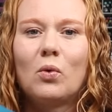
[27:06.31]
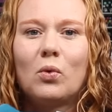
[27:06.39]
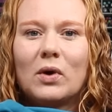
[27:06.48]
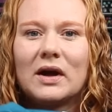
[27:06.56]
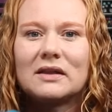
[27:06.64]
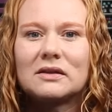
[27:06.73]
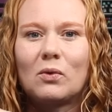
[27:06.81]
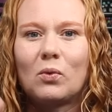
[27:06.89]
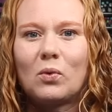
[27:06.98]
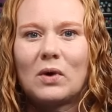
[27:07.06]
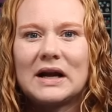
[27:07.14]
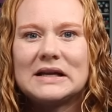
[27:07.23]
with
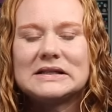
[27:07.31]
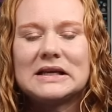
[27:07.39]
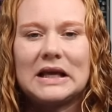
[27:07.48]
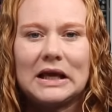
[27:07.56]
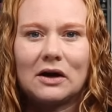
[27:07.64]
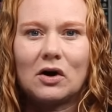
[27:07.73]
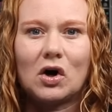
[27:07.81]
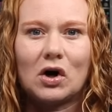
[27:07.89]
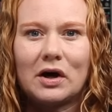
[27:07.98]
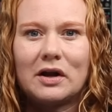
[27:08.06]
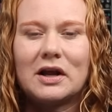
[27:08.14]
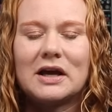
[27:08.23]
white ink
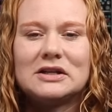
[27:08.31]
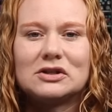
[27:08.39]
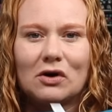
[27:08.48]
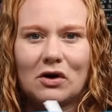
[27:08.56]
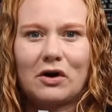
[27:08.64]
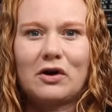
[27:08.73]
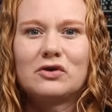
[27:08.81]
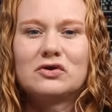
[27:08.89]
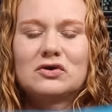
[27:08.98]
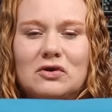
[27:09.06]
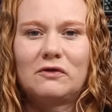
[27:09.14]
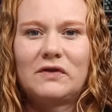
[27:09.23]
on a dark
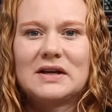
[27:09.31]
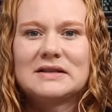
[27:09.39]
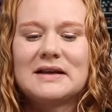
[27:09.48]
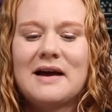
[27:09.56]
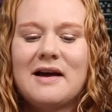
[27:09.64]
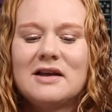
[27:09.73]
surface.